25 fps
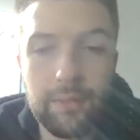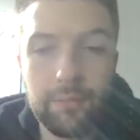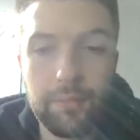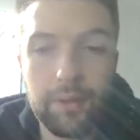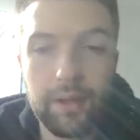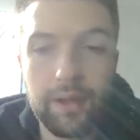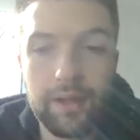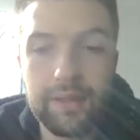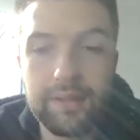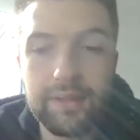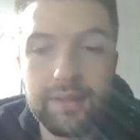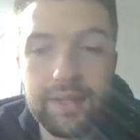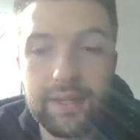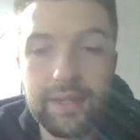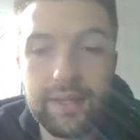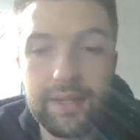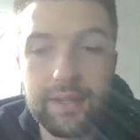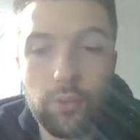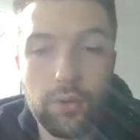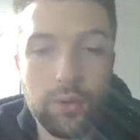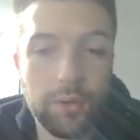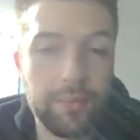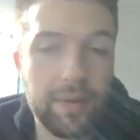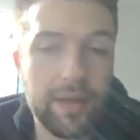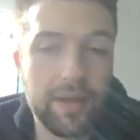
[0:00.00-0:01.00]
But I think
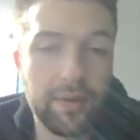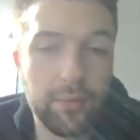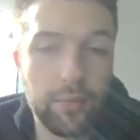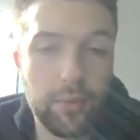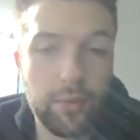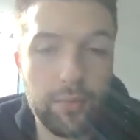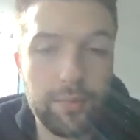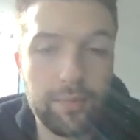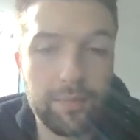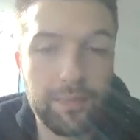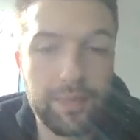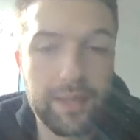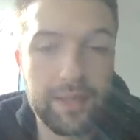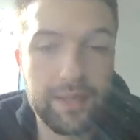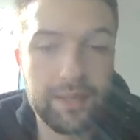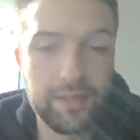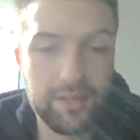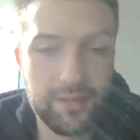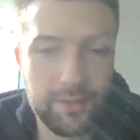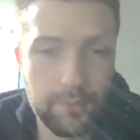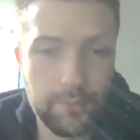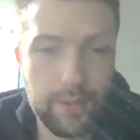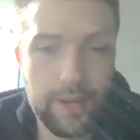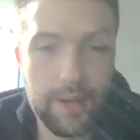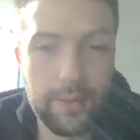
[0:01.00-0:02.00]
cornerback room
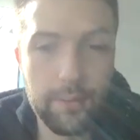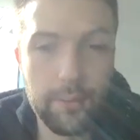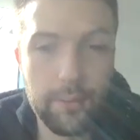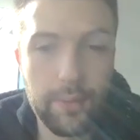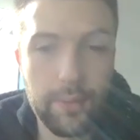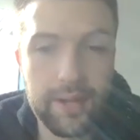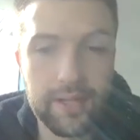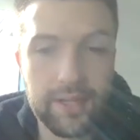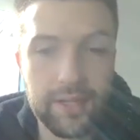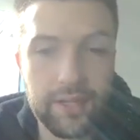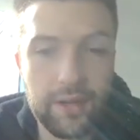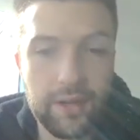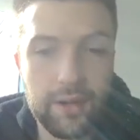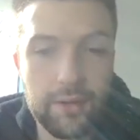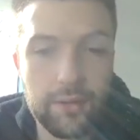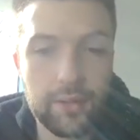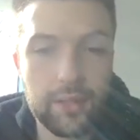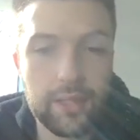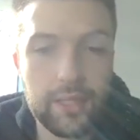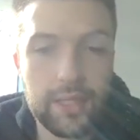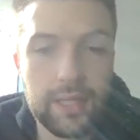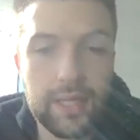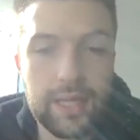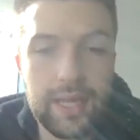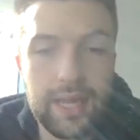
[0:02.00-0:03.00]
is the right way to go.
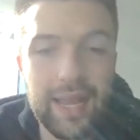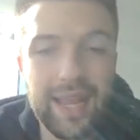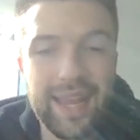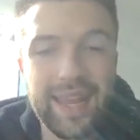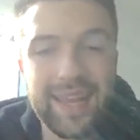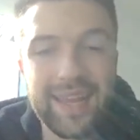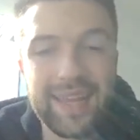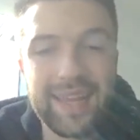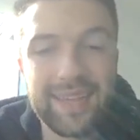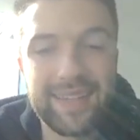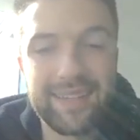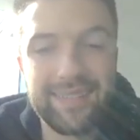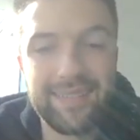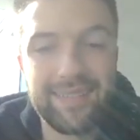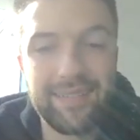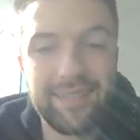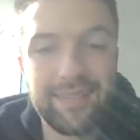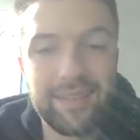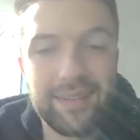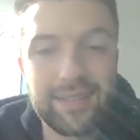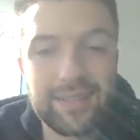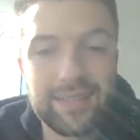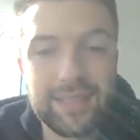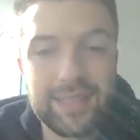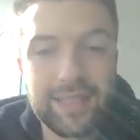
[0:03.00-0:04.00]
And
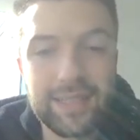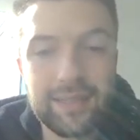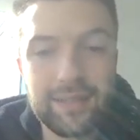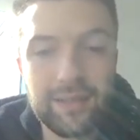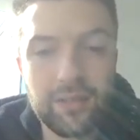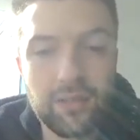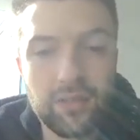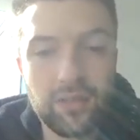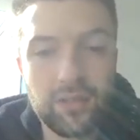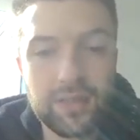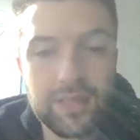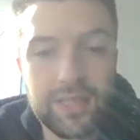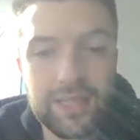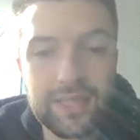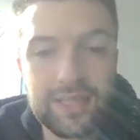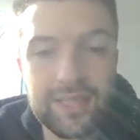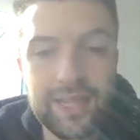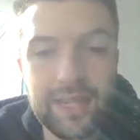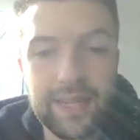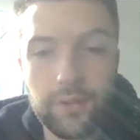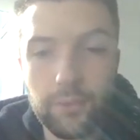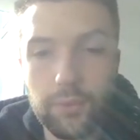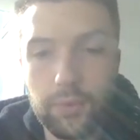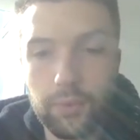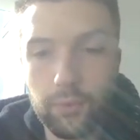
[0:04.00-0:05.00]
honestly, Alontae
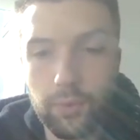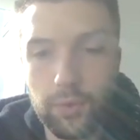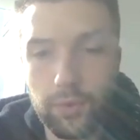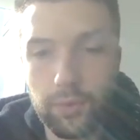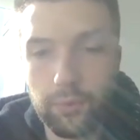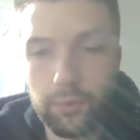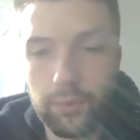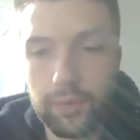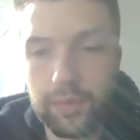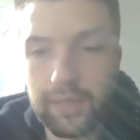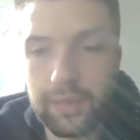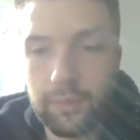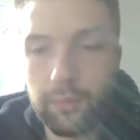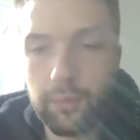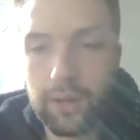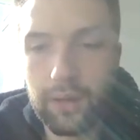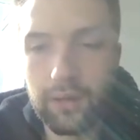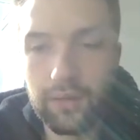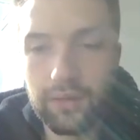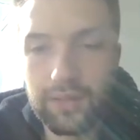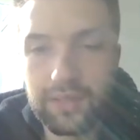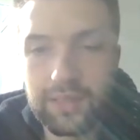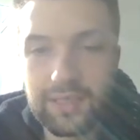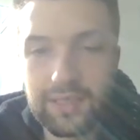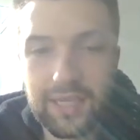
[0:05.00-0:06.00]
Taylor would work really
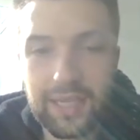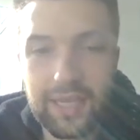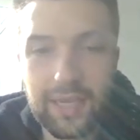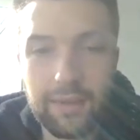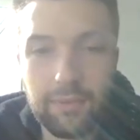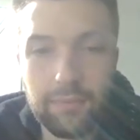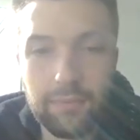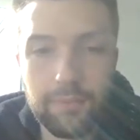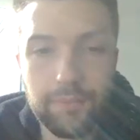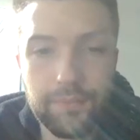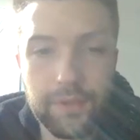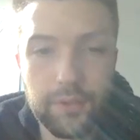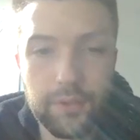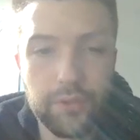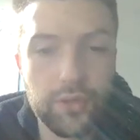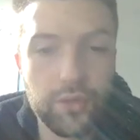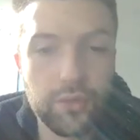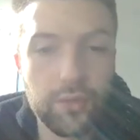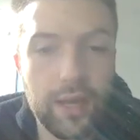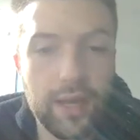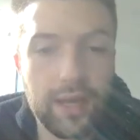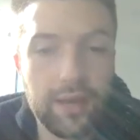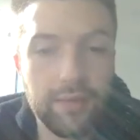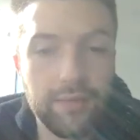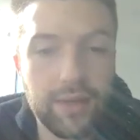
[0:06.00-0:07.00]
well in this scheme. You
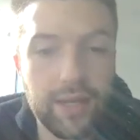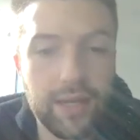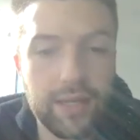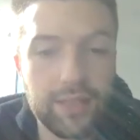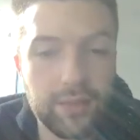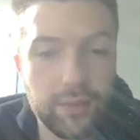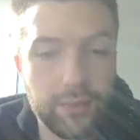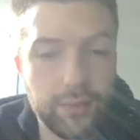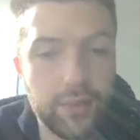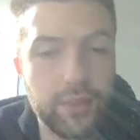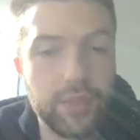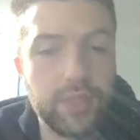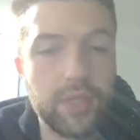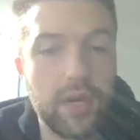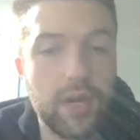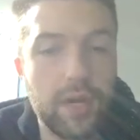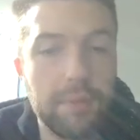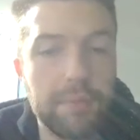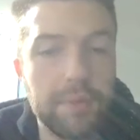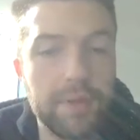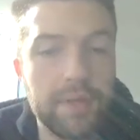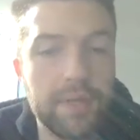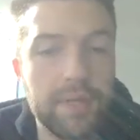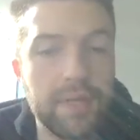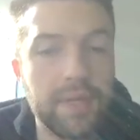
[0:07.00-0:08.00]
do have guys over the
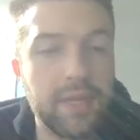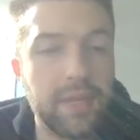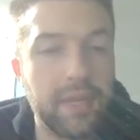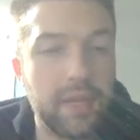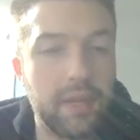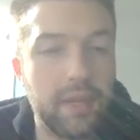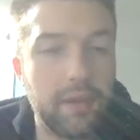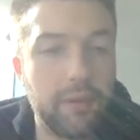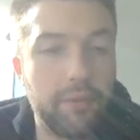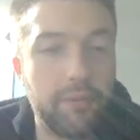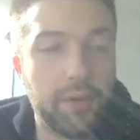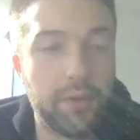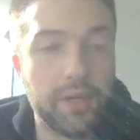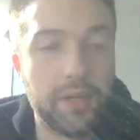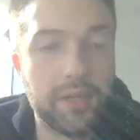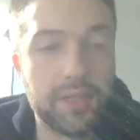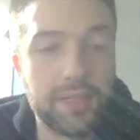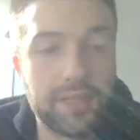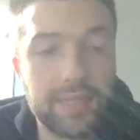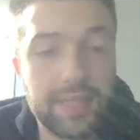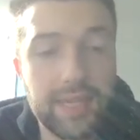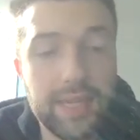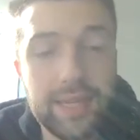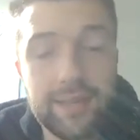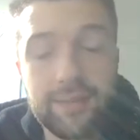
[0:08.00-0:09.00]
top. If you're going to
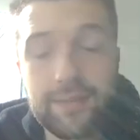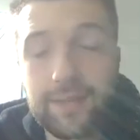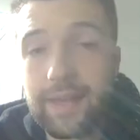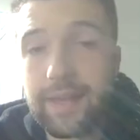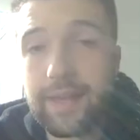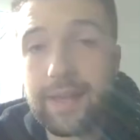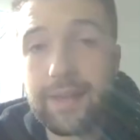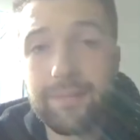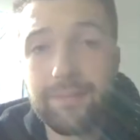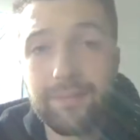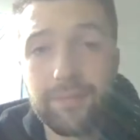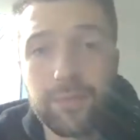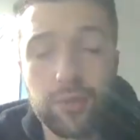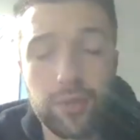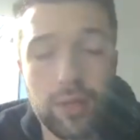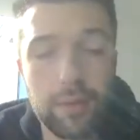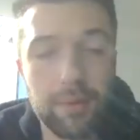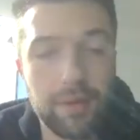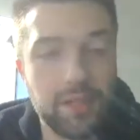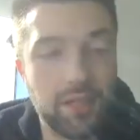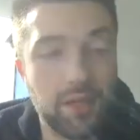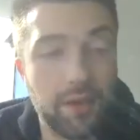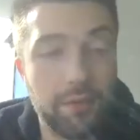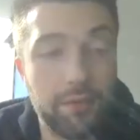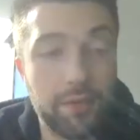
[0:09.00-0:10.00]
say that
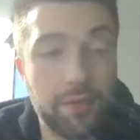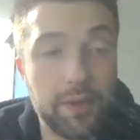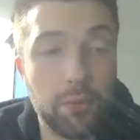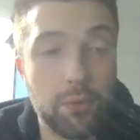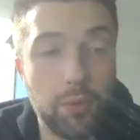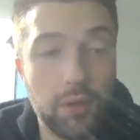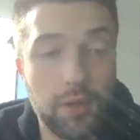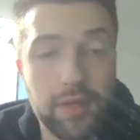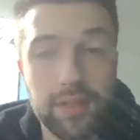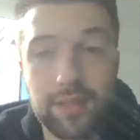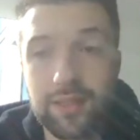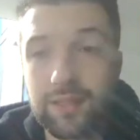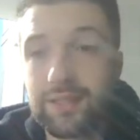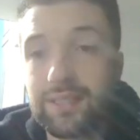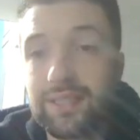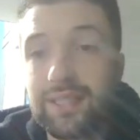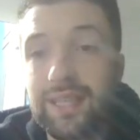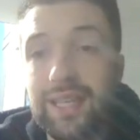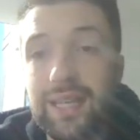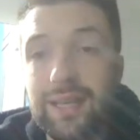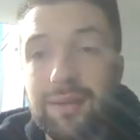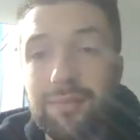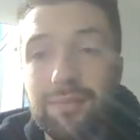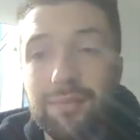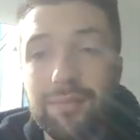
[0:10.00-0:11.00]
Trent McDuffie will work in this
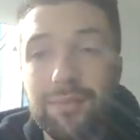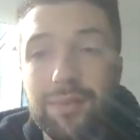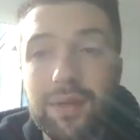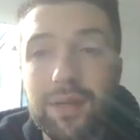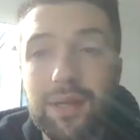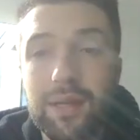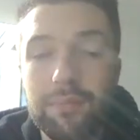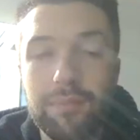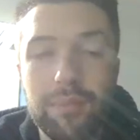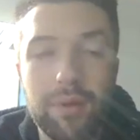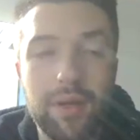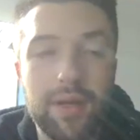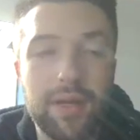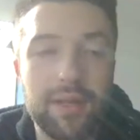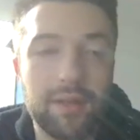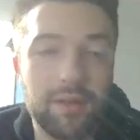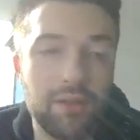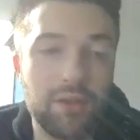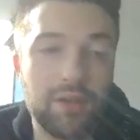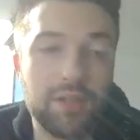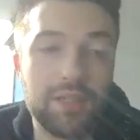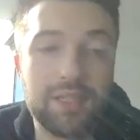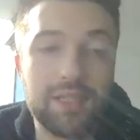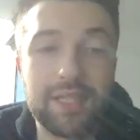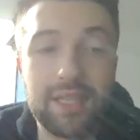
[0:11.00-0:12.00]
scheme, but
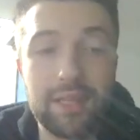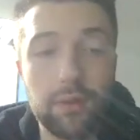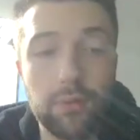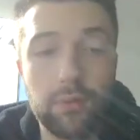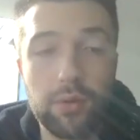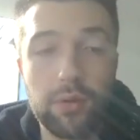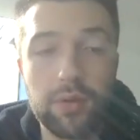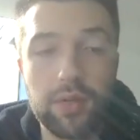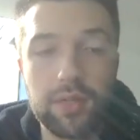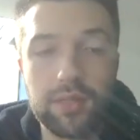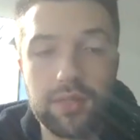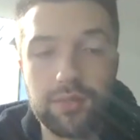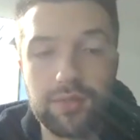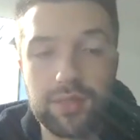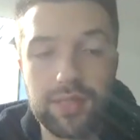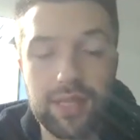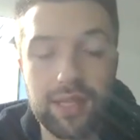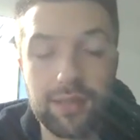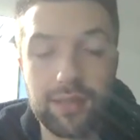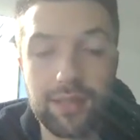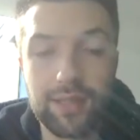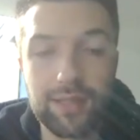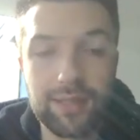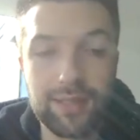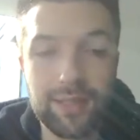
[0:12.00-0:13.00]
Alontae Taylor won't because of his
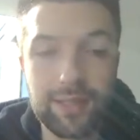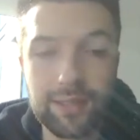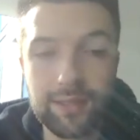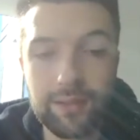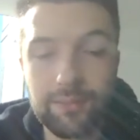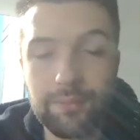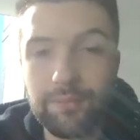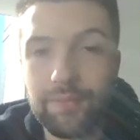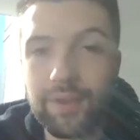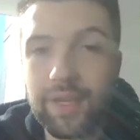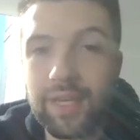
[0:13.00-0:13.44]
athleticism,